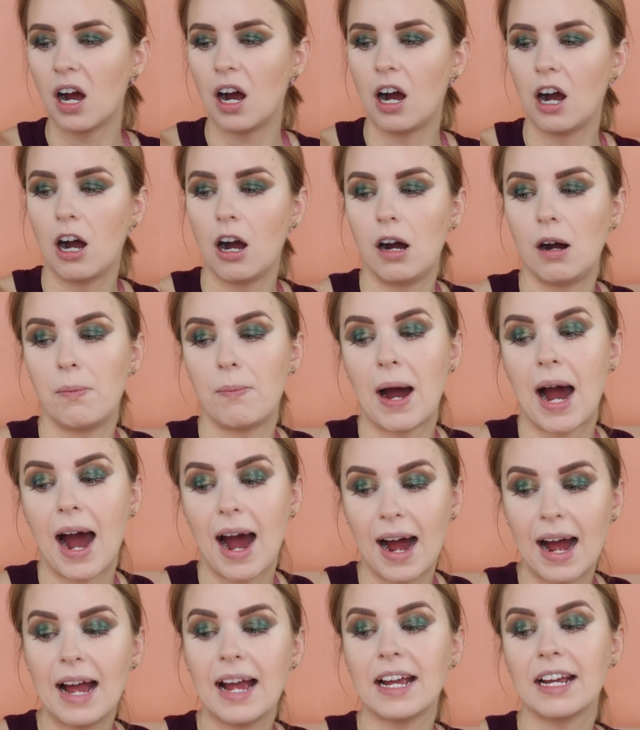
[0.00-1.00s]
Um,
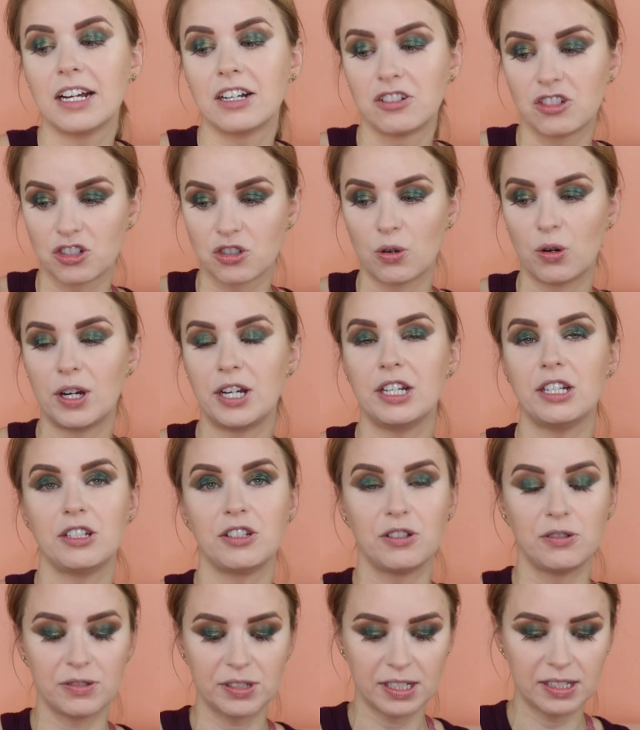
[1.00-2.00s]
I enjoy
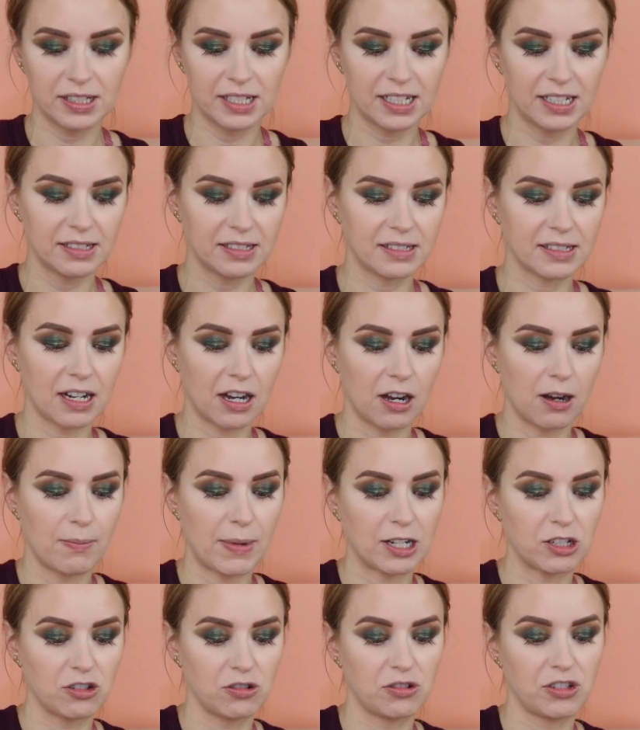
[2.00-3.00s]
using this. Um,
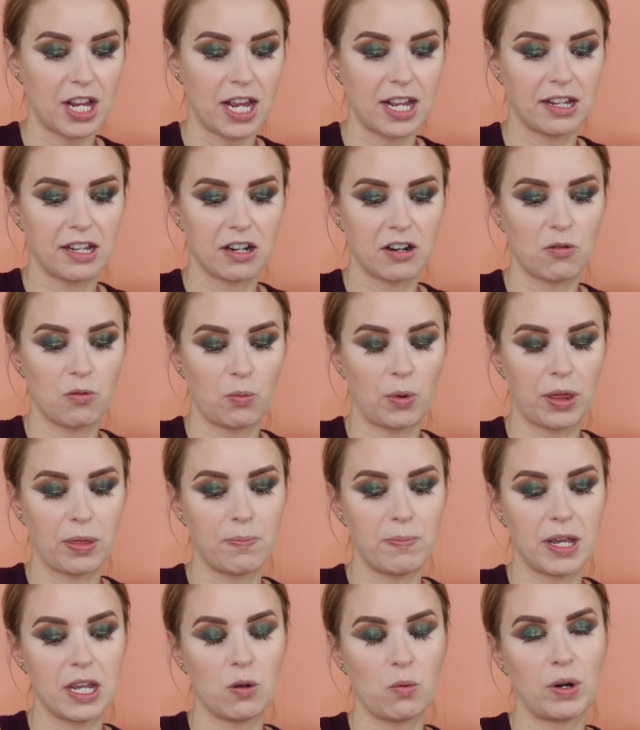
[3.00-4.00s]
I do take it with
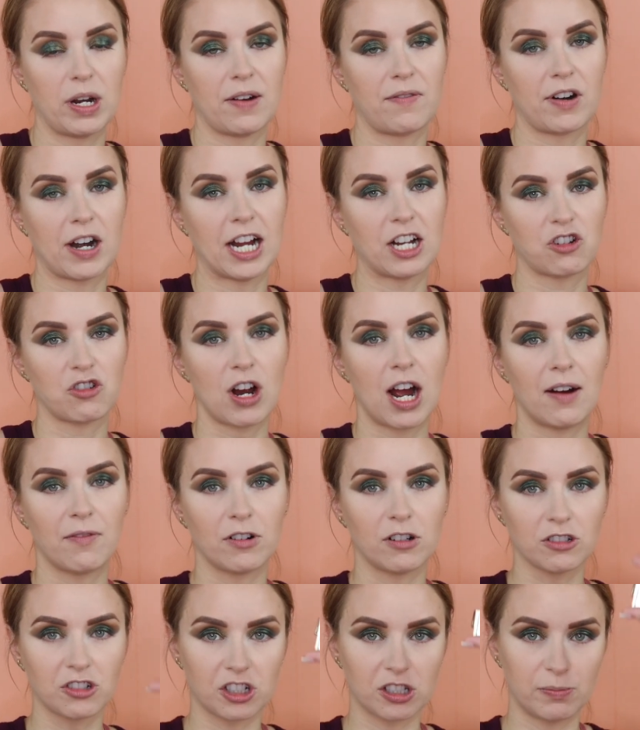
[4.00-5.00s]
me whenever I
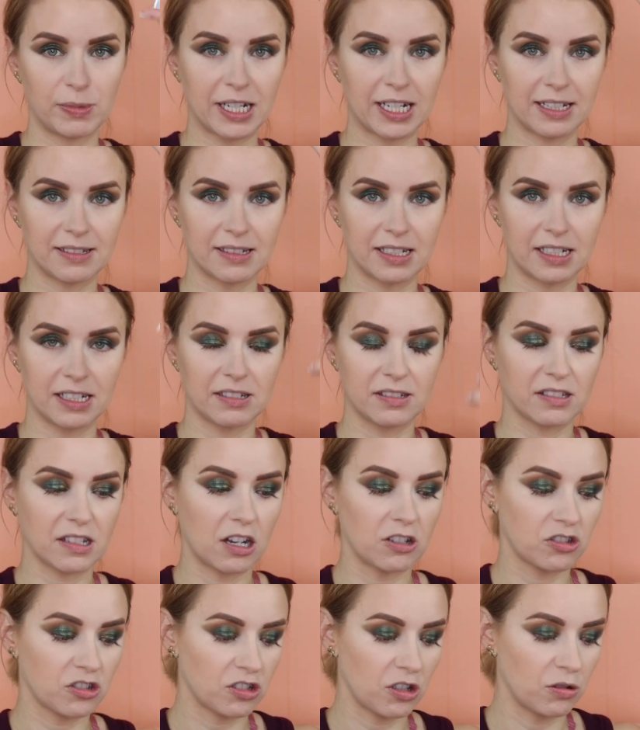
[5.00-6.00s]
travel just because it is
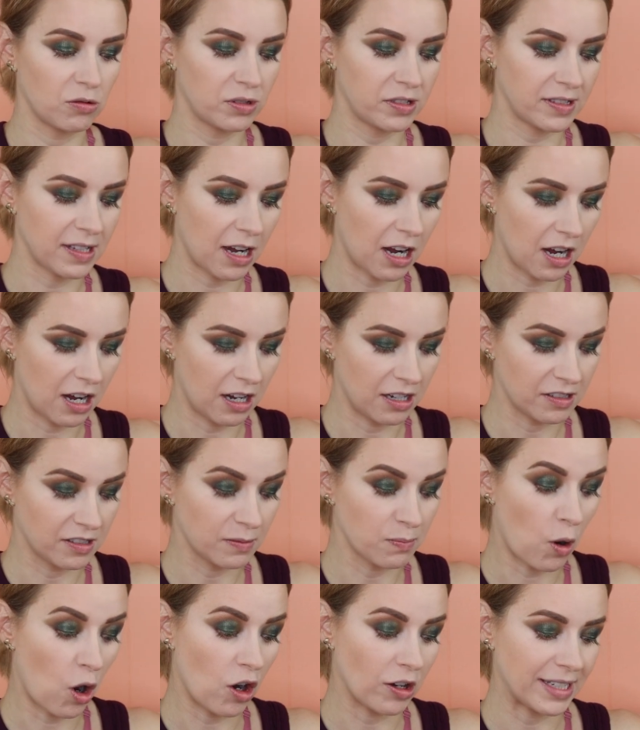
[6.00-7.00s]
so uh,
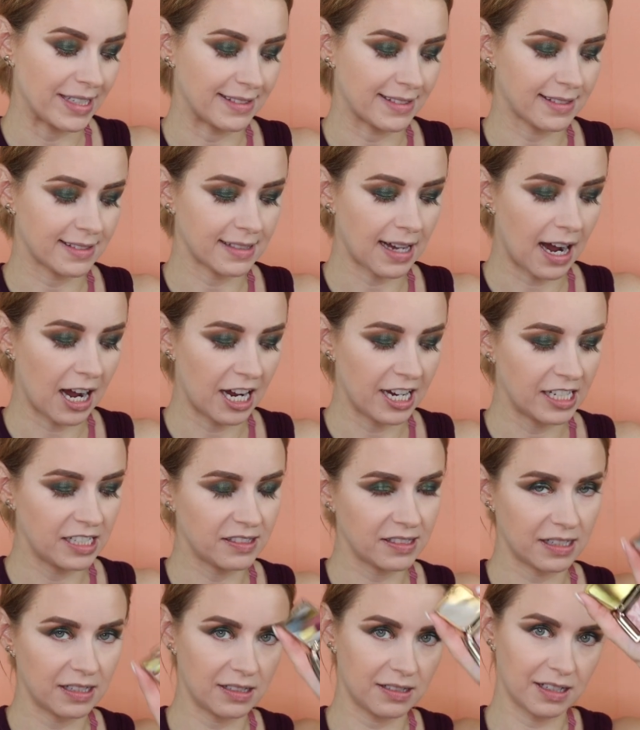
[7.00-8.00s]
small in
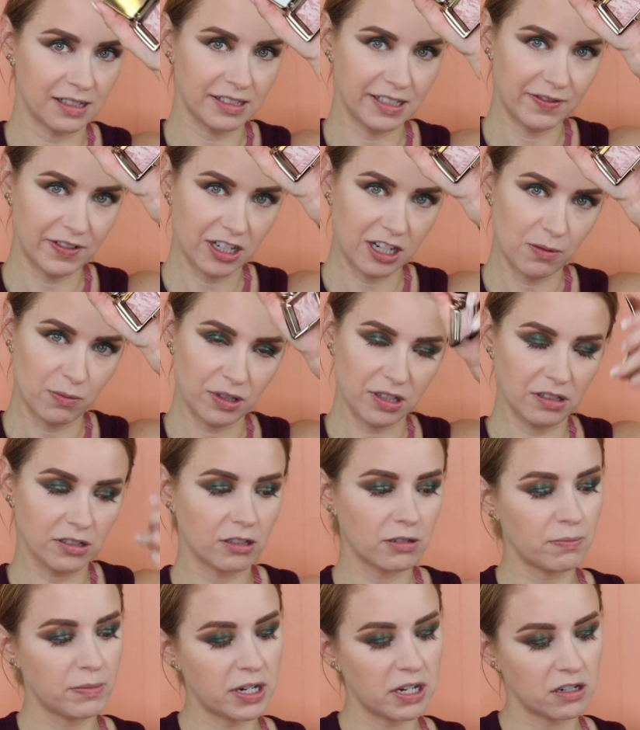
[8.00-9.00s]
size and it does even come with a
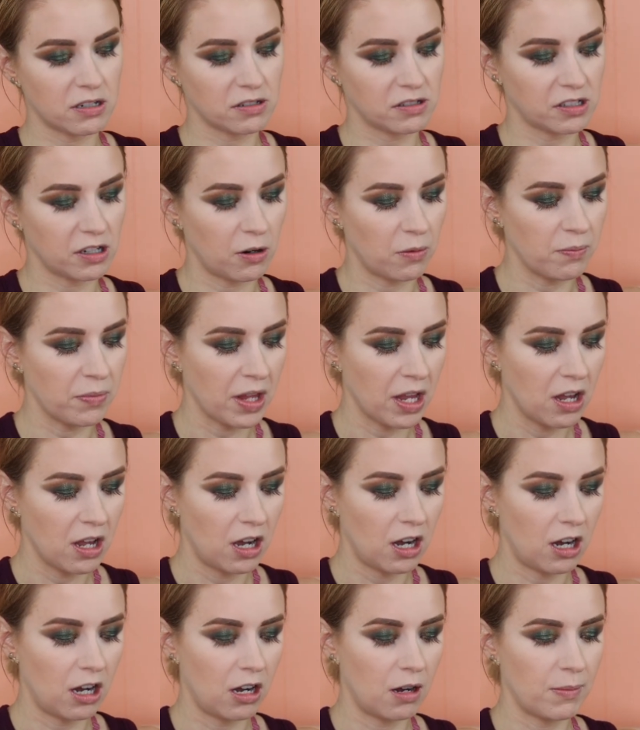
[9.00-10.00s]
little mirror. So
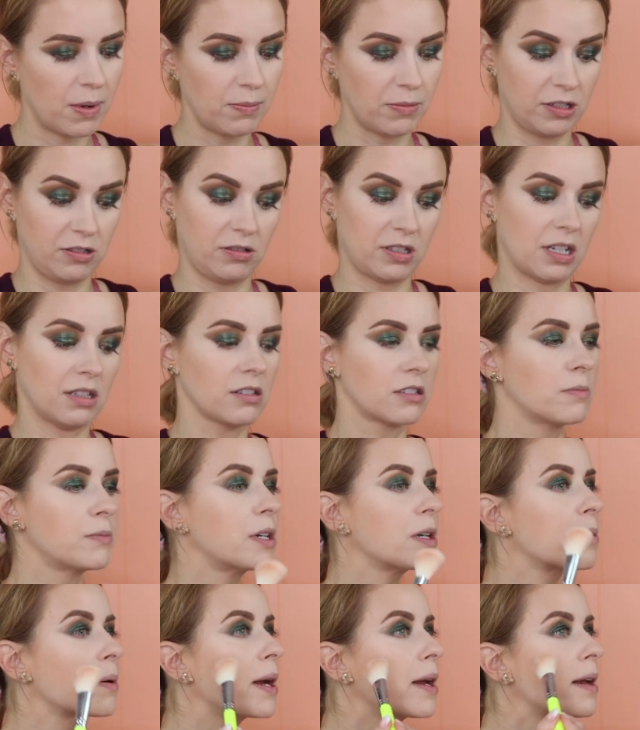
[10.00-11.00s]
um, I'm gonna use that little
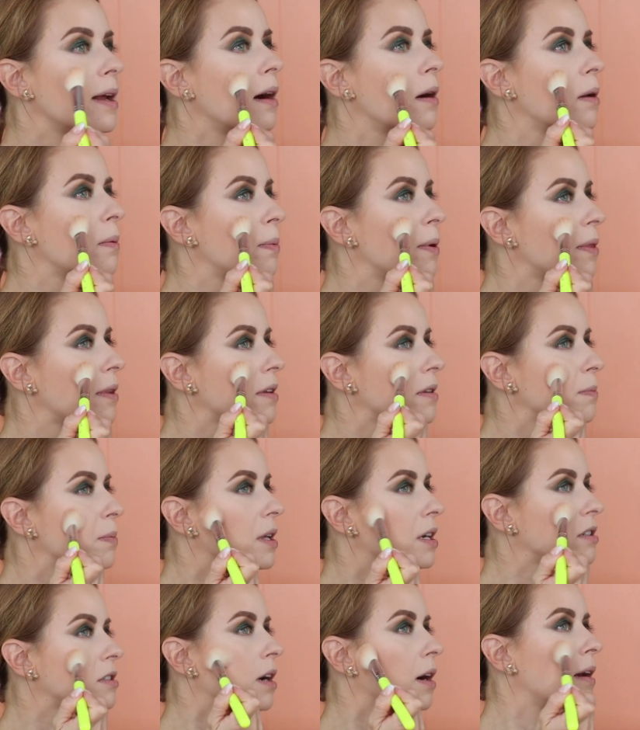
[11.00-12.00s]
mirror right now to put this
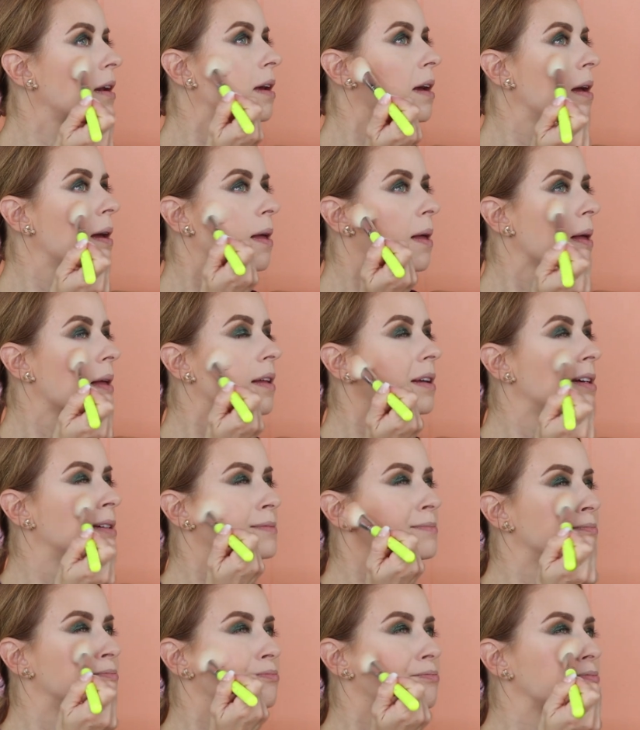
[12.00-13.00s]
blush on.
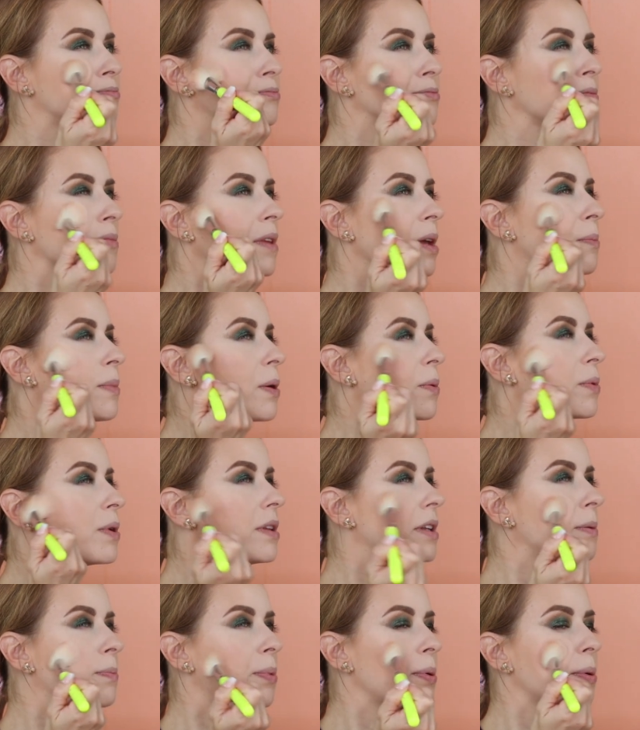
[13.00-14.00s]
But
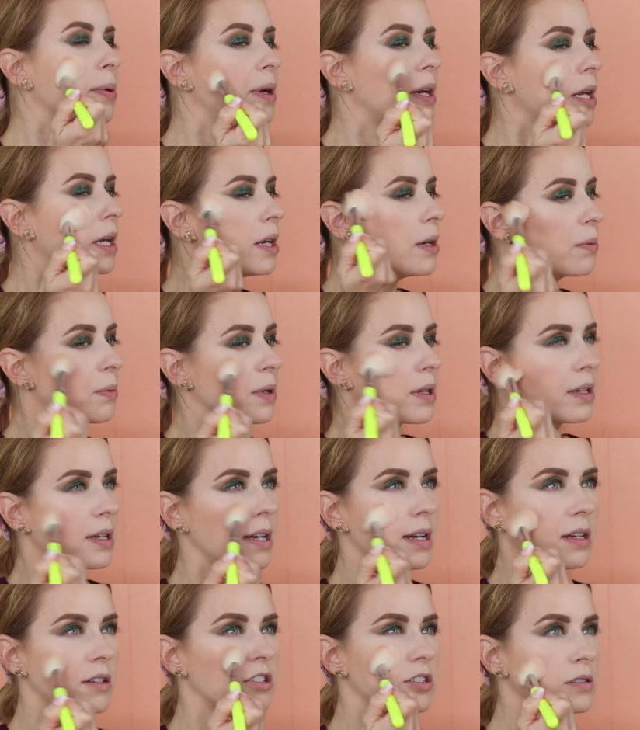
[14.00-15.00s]
really pretty,
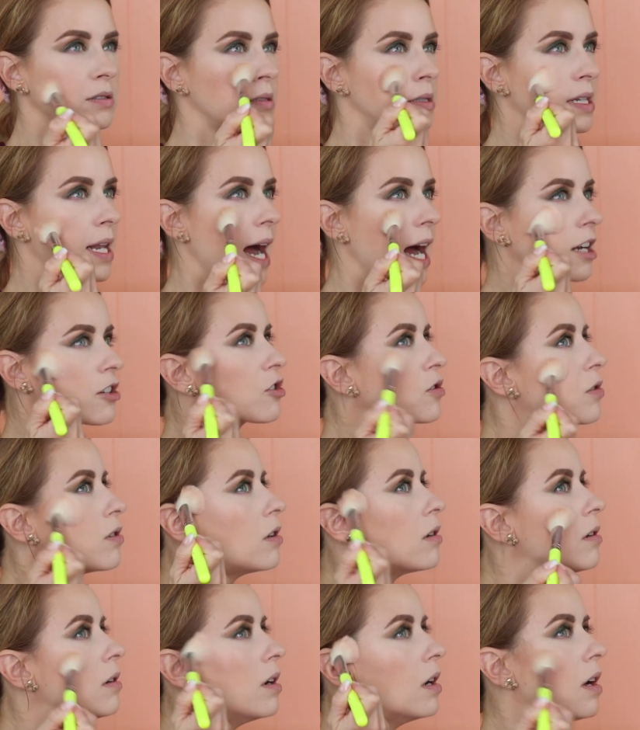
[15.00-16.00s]
really just
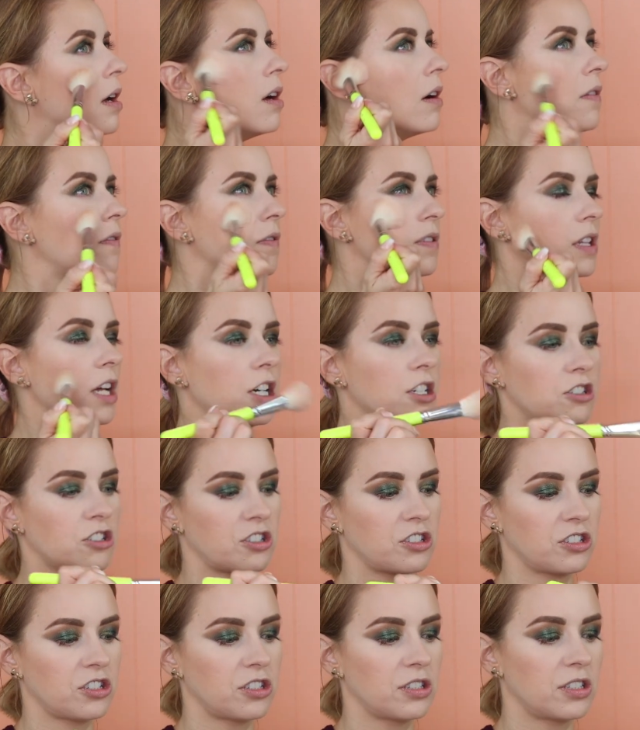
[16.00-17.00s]
natural
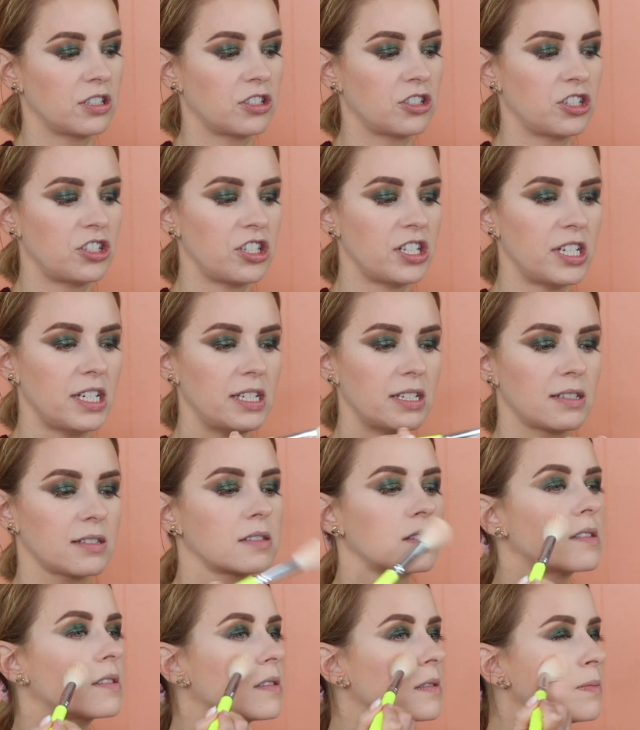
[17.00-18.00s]
flush to the
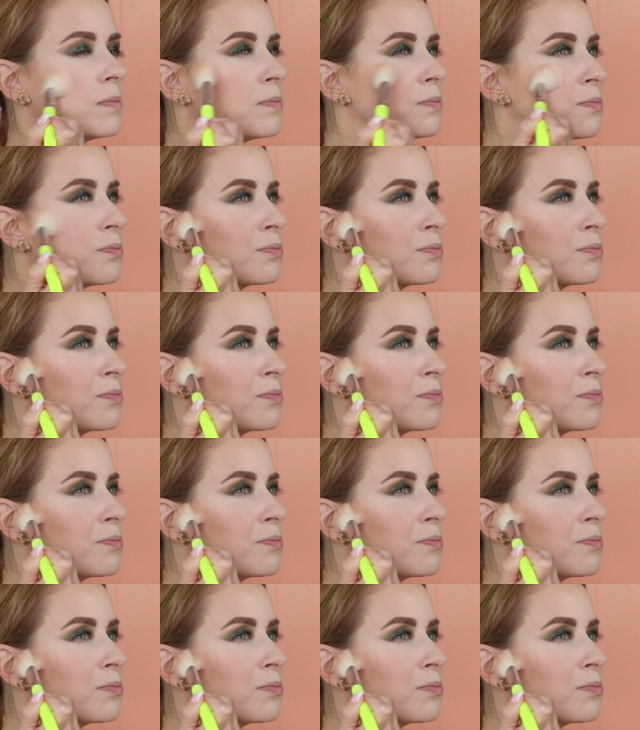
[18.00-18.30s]
cheeks.